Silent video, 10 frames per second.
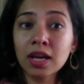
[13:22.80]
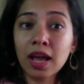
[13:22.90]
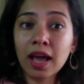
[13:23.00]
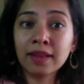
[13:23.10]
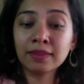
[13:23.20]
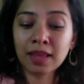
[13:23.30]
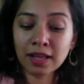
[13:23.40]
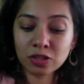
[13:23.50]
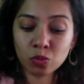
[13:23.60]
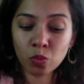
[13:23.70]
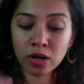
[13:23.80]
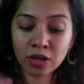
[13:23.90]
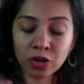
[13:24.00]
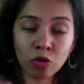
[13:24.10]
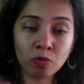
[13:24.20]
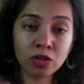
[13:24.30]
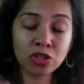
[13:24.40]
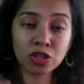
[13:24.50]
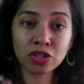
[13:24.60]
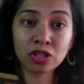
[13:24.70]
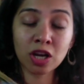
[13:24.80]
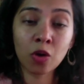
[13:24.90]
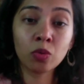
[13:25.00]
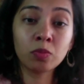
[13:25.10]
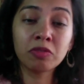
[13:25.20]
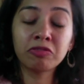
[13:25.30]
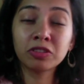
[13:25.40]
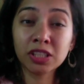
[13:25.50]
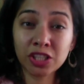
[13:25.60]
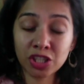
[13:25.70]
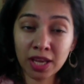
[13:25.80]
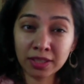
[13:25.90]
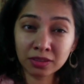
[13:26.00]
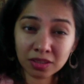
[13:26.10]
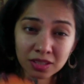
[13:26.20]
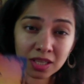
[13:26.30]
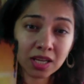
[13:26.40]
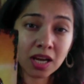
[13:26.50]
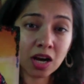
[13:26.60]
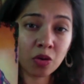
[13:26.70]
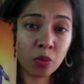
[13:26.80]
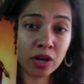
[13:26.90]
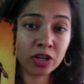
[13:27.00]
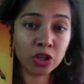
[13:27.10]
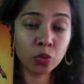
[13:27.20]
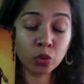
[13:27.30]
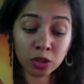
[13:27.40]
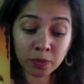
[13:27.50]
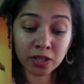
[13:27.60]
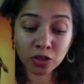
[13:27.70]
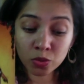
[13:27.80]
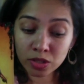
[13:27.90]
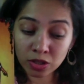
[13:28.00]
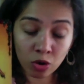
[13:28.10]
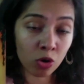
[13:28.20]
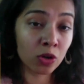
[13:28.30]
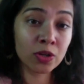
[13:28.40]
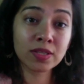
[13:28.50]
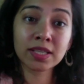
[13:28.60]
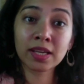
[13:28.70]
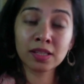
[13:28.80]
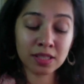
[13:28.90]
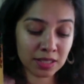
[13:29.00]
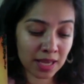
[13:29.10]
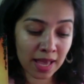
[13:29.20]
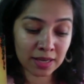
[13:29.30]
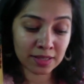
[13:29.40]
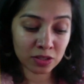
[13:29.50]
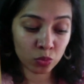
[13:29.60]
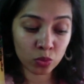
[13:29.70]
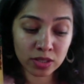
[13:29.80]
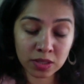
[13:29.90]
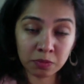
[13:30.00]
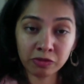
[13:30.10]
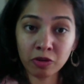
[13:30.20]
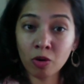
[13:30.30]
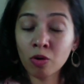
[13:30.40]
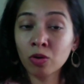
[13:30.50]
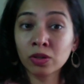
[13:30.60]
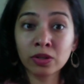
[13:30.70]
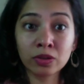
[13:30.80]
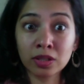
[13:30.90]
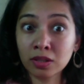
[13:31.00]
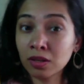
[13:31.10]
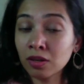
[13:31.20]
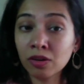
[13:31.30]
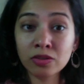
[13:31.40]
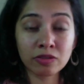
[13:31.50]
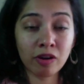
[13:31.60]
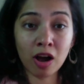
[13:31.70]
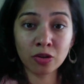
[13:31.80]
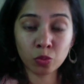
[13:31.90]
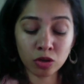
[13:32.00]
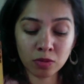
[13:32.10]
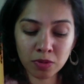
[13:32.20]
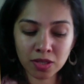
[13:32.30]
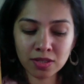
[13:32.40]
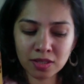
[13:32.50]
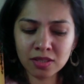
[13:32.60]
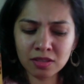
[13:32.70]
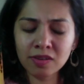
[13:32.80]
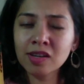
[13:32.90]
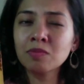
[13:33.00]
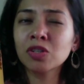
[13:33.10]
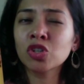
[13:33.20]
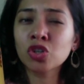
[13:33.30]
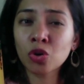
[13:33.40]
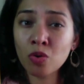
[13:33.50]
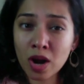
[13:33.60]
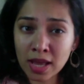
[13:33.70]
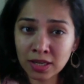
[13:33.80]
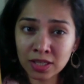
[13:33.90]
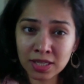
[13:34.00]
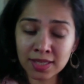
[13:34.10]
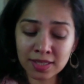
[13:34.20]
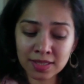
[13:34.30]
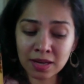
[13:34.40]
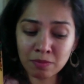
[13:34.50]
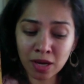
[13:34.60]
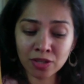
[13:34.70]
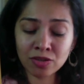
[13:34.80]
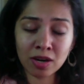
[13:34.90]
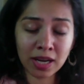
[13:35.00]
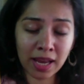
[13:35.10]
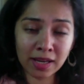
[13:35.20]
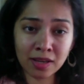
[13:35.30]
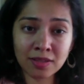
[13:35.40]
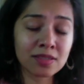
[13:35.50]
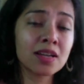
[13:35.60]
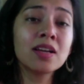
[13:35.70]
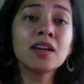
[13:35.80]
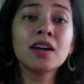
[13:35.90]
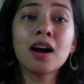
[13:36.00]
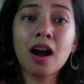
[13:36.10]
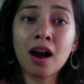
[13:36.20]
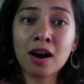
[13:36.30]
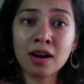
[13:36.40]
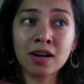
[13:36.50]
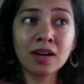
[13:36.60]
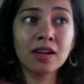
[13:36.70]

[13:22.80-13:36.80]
and that's where your magician now will be fully channeled, where you will be using all your skills and talents and wisdom for all your years of hard work, because this is a very mature energy. As I said, major arcanas are